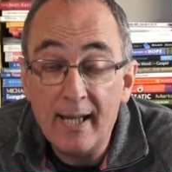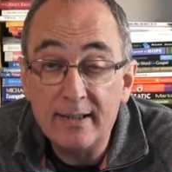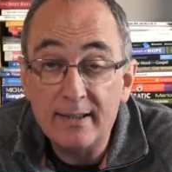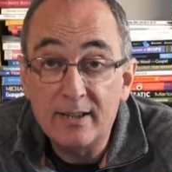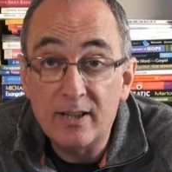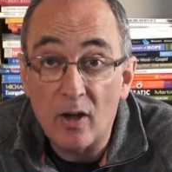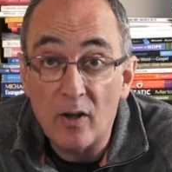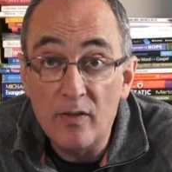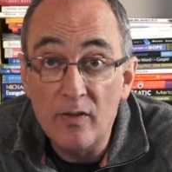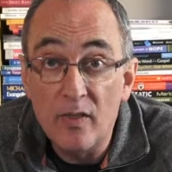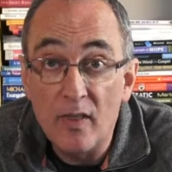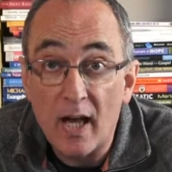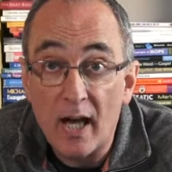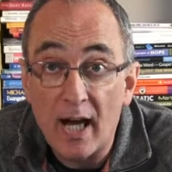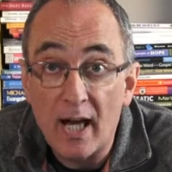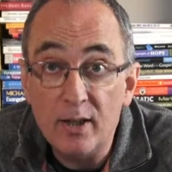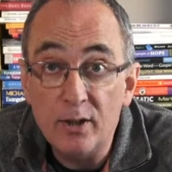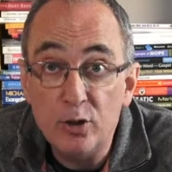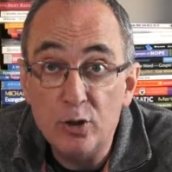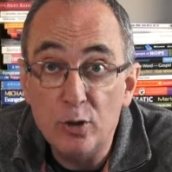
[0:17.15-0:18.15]
done
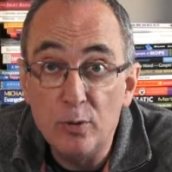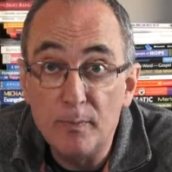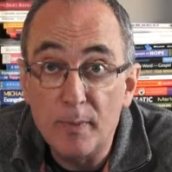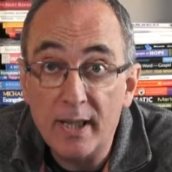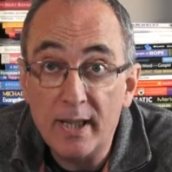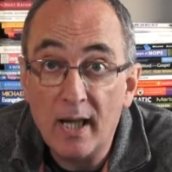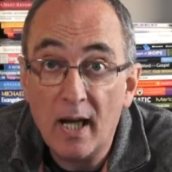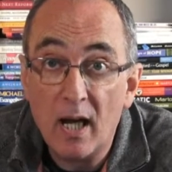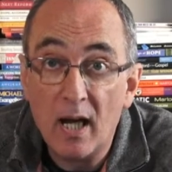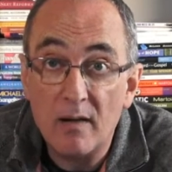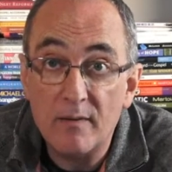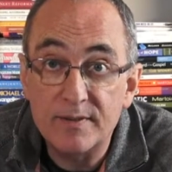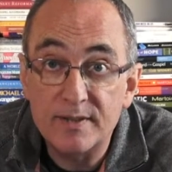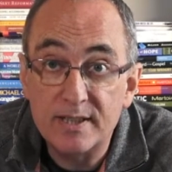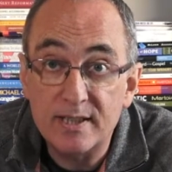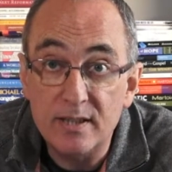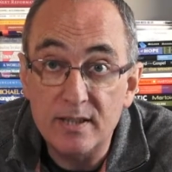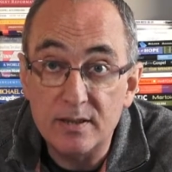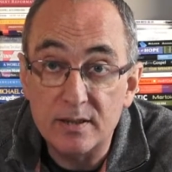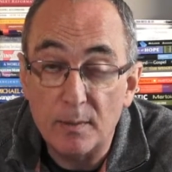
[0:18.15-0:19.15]
that. You might have
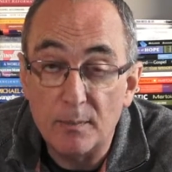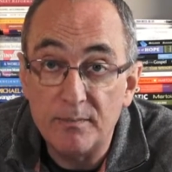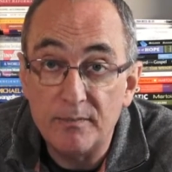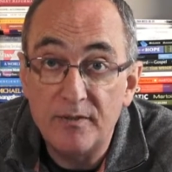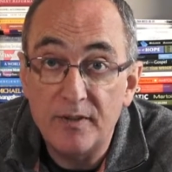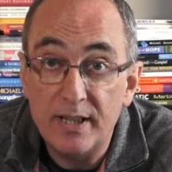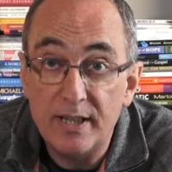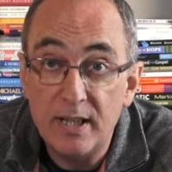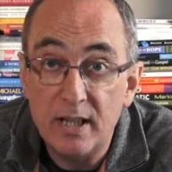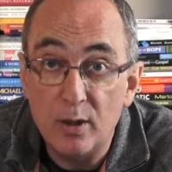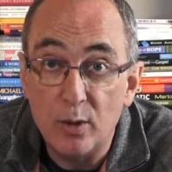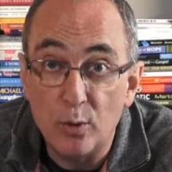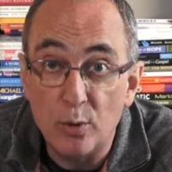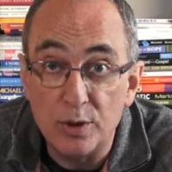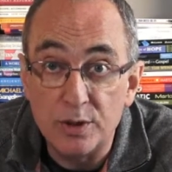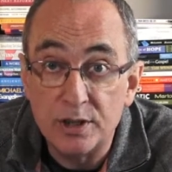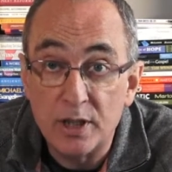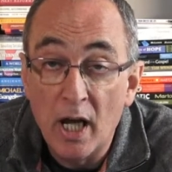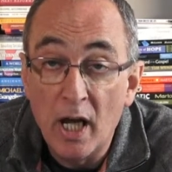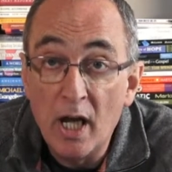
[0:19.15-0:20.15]
seen some
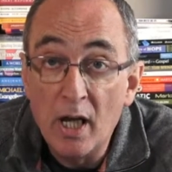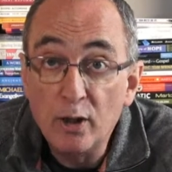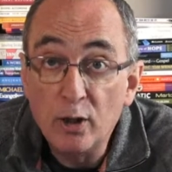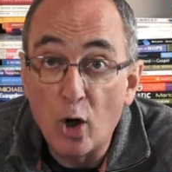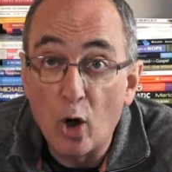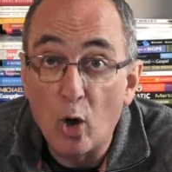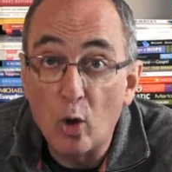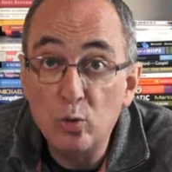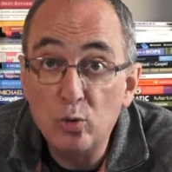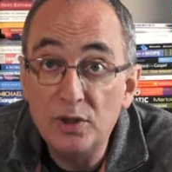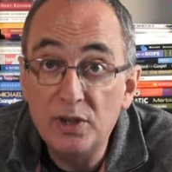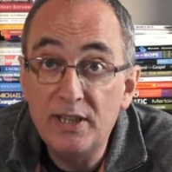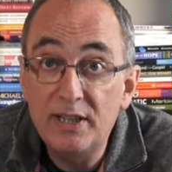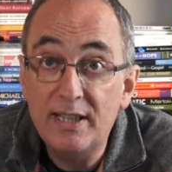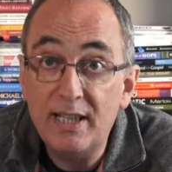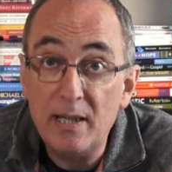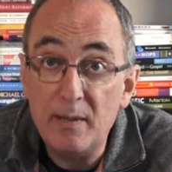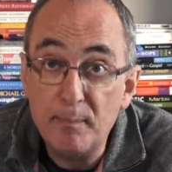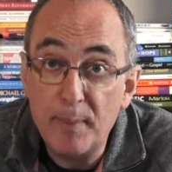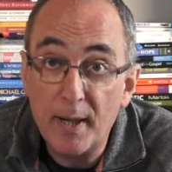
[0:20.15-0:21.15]
videos called
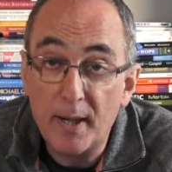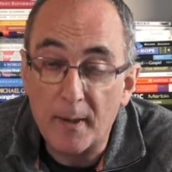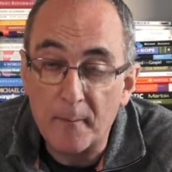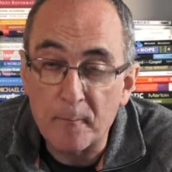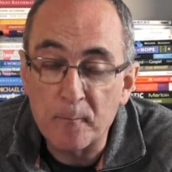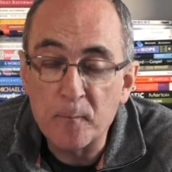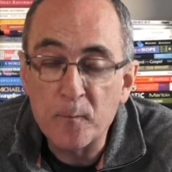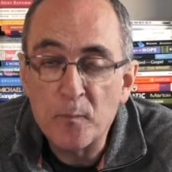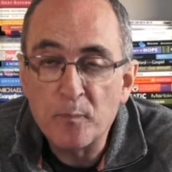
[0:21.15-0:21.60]
Deeper.